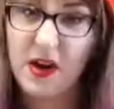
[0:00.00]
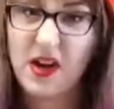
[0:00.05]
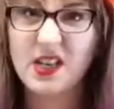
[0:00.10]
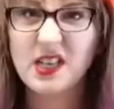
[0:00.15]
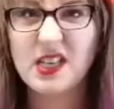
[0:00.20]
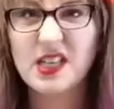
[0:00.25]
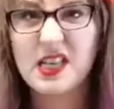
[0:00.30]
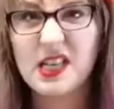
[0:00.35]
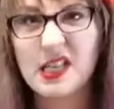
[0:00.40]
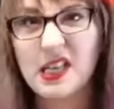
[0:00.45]

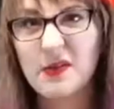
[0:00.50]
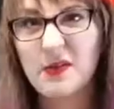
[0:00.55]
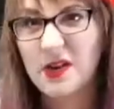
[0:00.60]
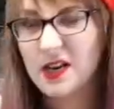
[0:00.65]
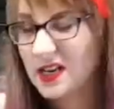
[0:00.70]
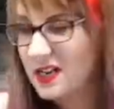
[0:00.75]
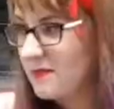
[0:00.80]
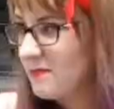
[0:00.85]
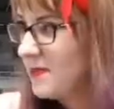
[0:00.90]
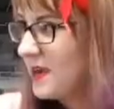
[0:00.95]
Partially because I
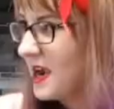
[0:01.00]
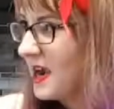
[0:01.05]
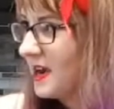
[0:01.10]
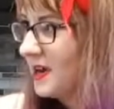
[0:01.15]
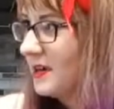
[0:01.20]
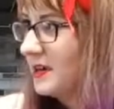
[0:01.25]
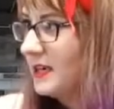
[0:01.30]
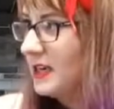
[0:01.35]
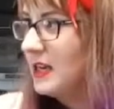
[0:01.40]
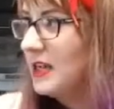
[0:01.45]
wanted to
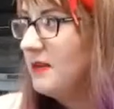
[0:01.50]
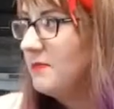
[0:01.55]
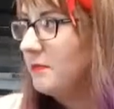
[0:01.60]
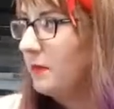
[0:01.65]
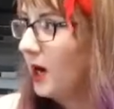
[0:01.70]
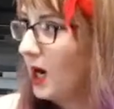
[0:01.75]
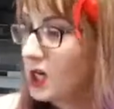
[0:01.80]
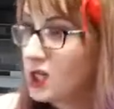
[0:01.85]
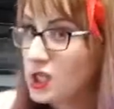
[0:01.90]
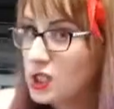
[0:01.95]
compare,
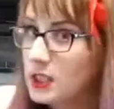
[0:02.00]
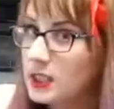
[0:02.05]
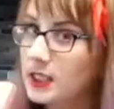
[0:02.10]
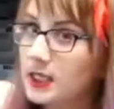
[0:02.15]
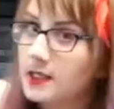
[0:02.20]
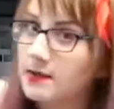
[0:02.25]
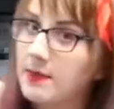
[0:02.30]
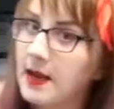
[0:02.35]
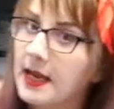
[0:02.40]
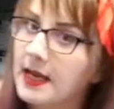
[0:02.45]

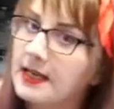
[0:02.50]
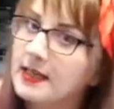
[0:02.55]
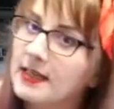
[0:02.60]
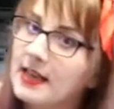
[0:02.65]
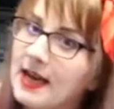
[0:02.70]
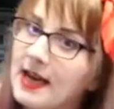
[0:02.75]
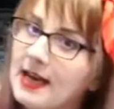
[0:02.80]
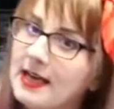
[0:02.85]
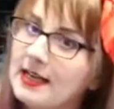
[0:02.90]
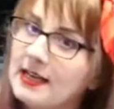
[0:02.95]
partially because my
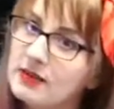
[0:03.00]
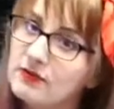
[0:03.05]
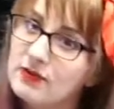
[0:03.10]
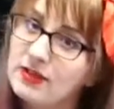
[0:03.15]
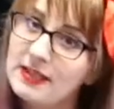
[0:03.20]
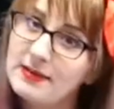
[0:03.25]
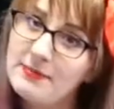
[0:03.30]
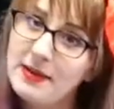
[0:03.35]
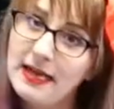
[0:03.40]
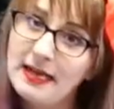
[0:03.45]
anxiety is
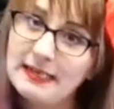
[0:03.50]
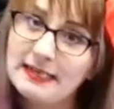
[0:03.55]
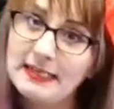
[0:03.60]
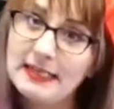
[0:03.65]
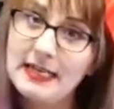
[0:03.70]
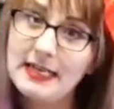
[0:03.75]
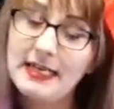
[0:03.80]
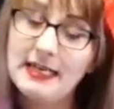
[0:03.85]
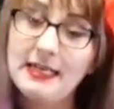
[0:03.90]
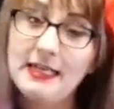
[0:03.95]
really bad
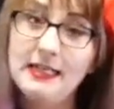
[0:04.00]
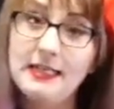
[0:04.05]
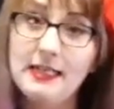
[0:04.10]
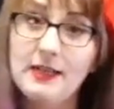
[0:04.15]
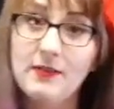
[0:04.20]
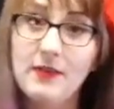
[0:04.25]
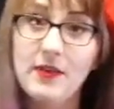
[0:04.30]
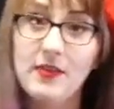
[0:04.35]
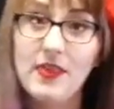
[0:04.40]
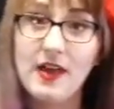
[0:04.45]
today
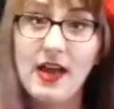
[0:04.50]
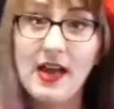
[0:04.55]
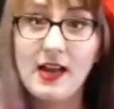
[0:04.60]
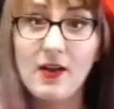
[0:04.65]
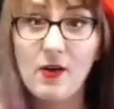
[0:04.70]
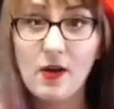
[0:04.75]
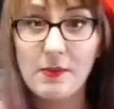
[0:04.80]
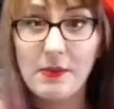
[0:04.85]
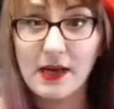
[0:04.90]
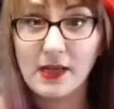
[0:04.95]
dealing with
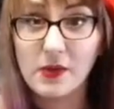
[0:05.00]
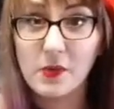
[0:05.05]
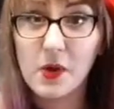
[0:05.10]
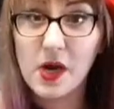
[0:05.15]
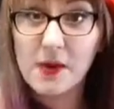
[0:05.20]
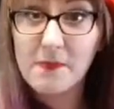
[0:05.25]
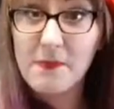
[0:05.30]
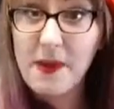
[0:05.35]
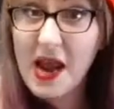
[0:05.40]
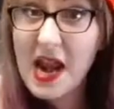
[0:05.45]
going back to
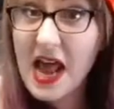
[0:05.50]
work,